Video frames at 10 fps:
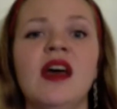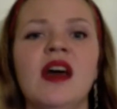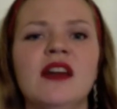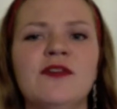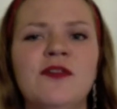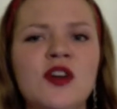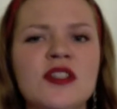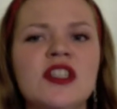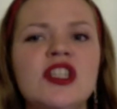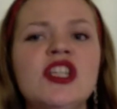At
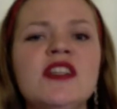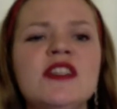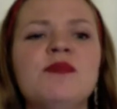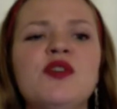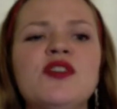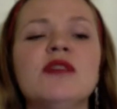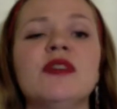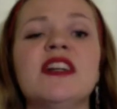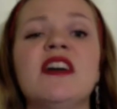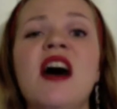first, she is a person
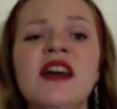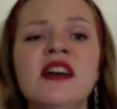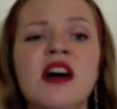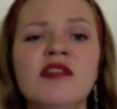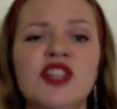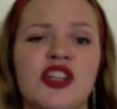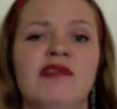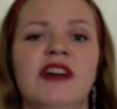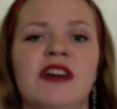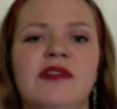with high
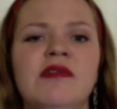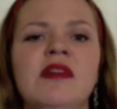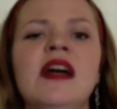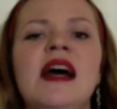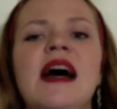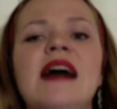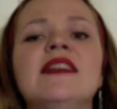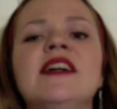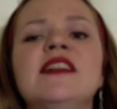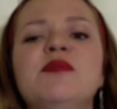cultural level,
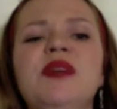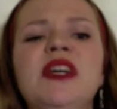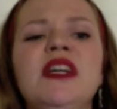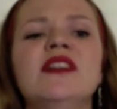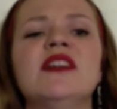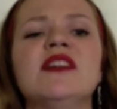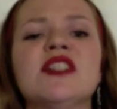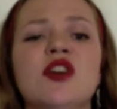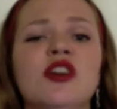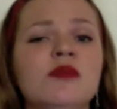and then a being that
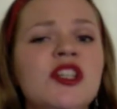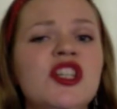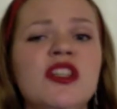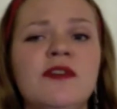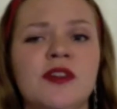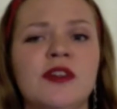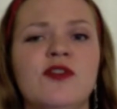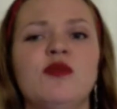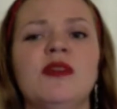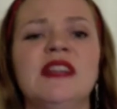is not much different
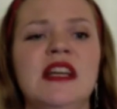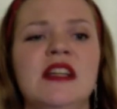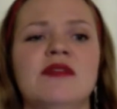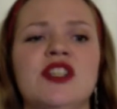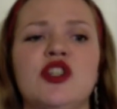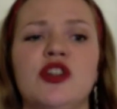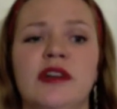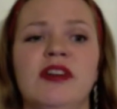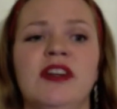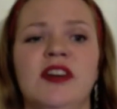from a native
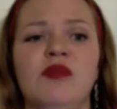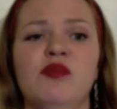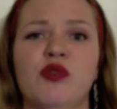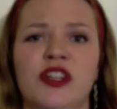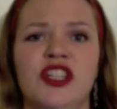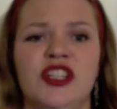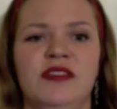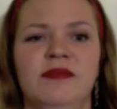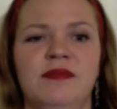Australian aborigine.